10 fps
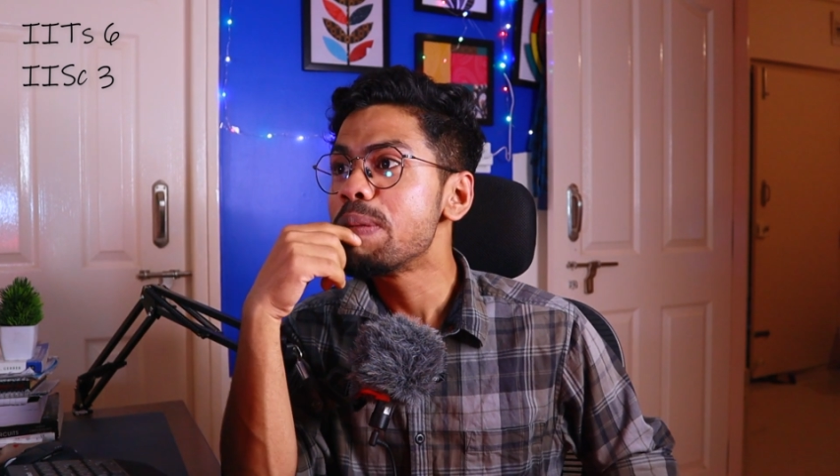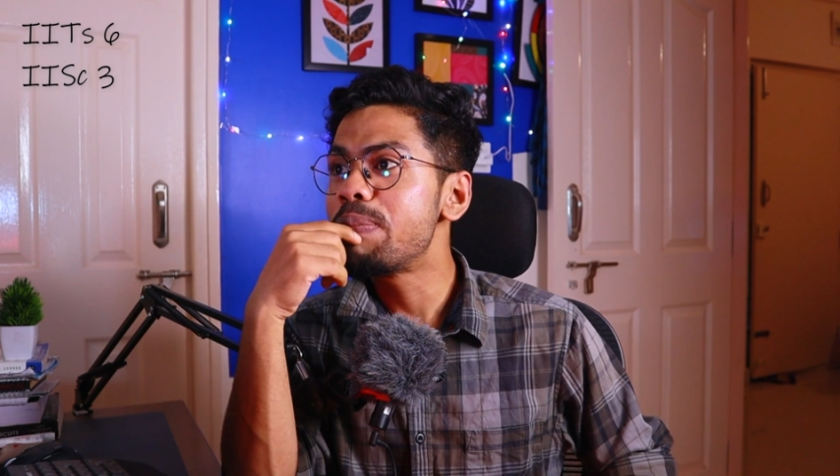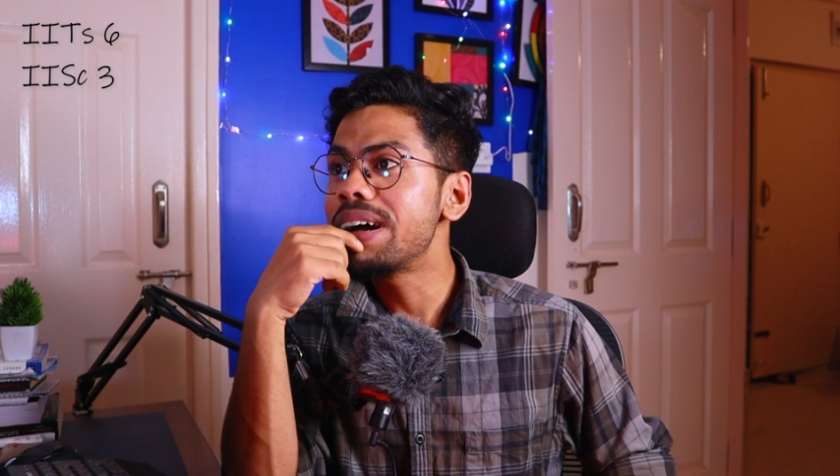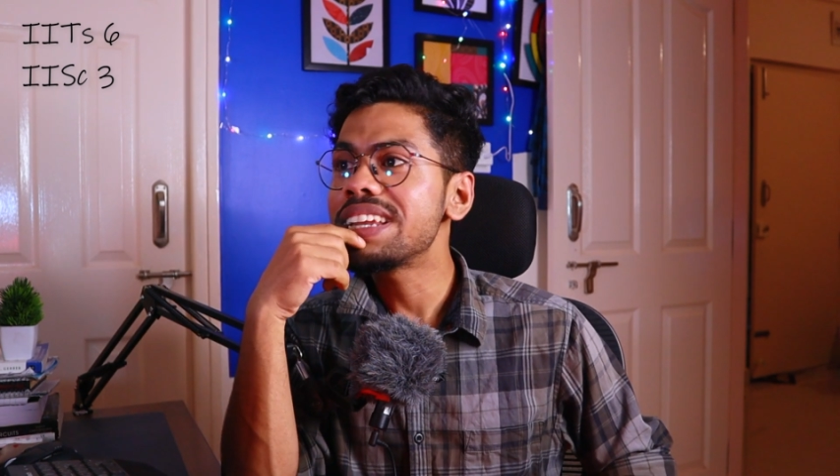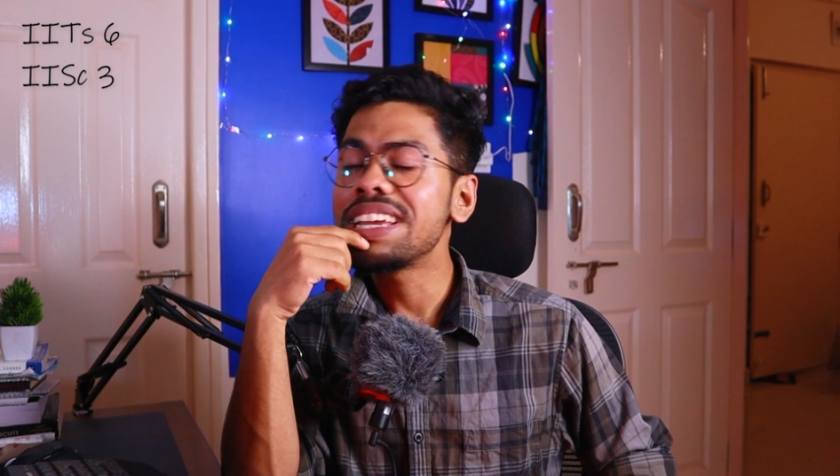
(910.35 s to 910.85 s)

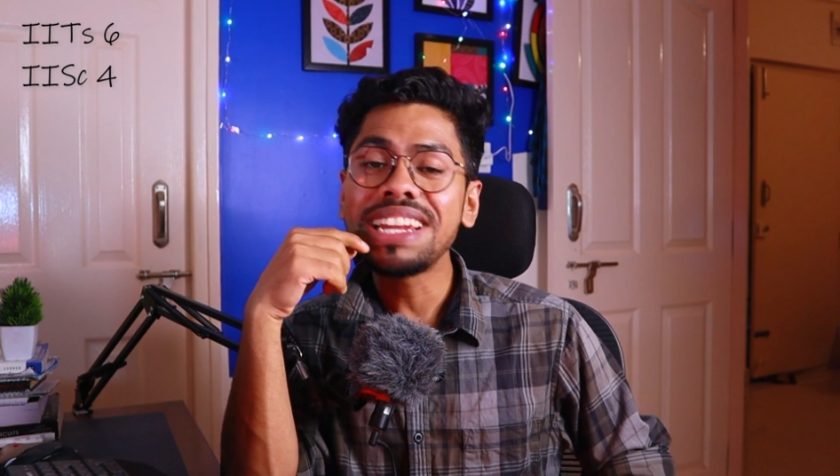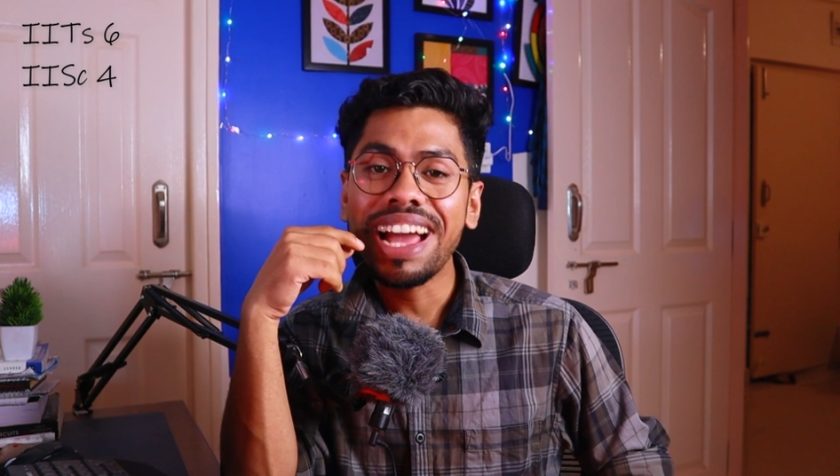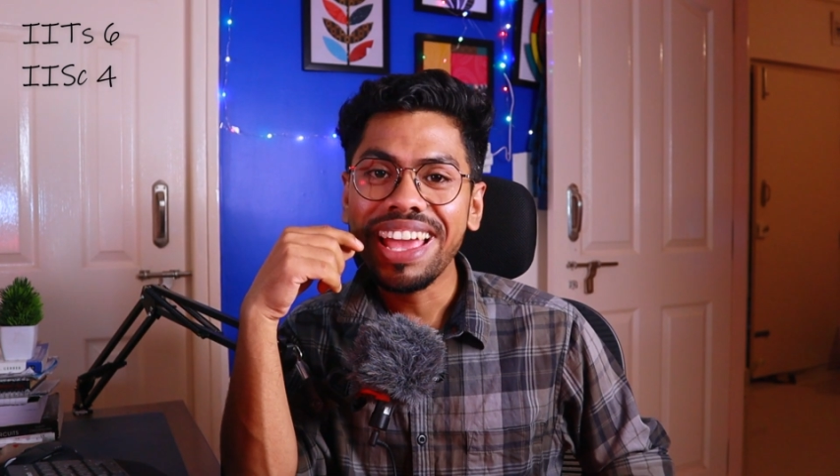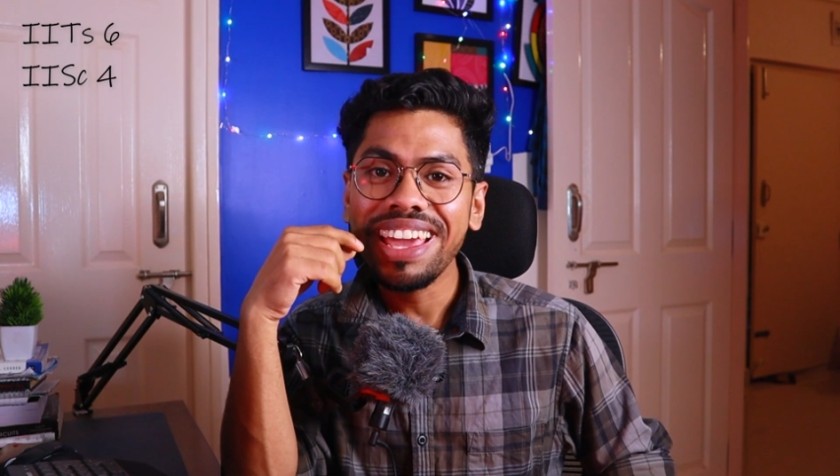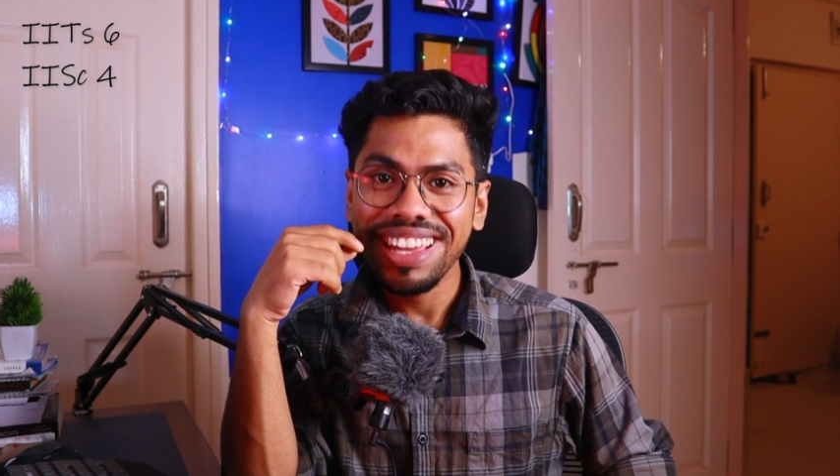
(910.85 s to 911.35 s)
But in
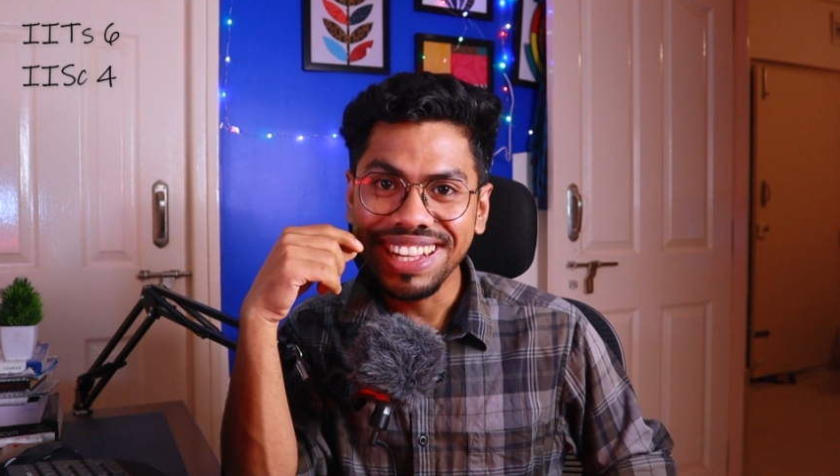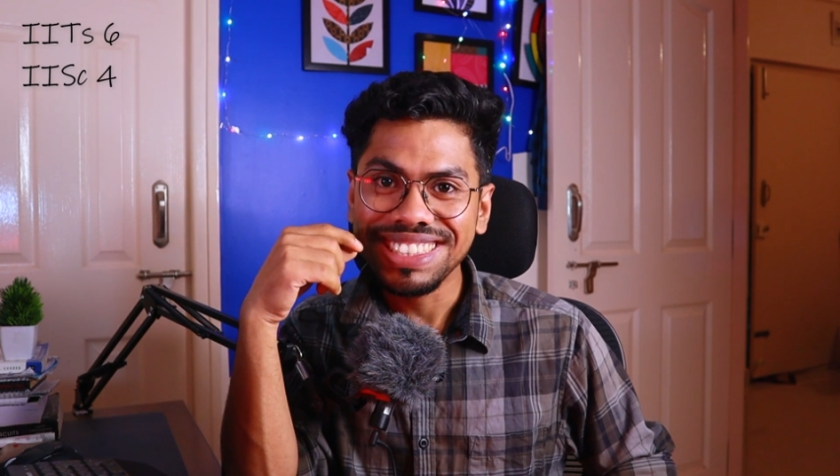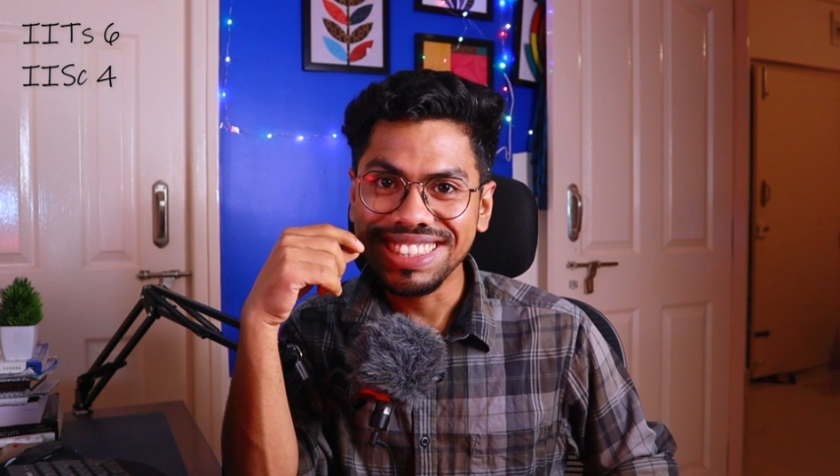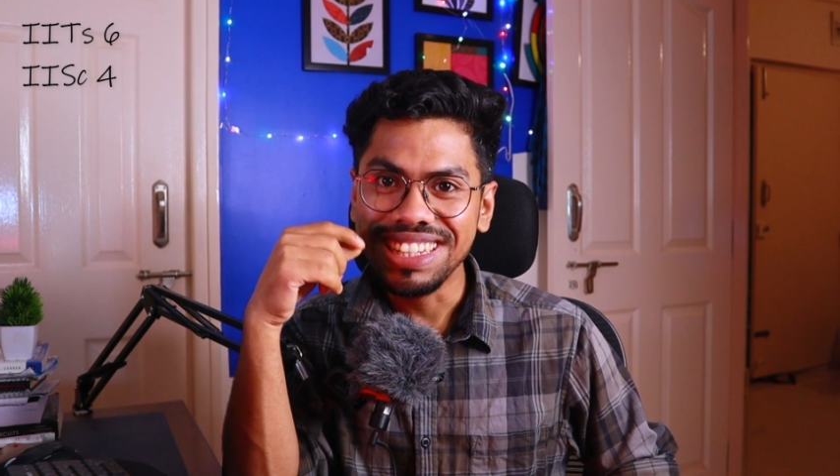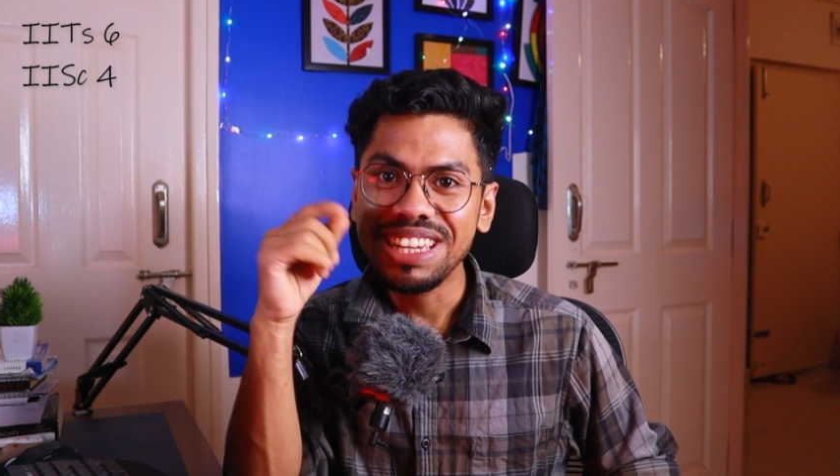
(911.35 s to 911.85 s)

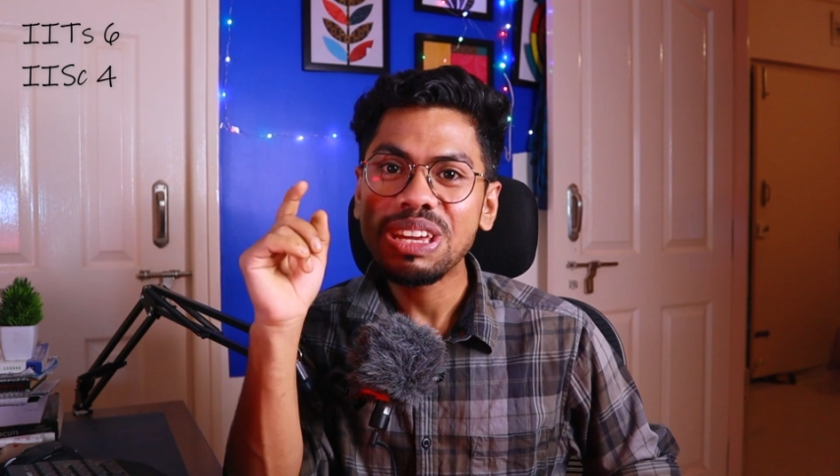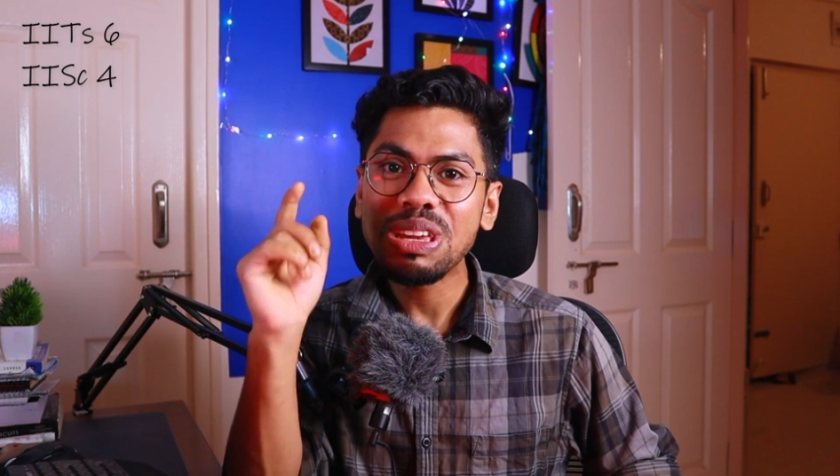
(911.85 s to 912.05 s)
IISc,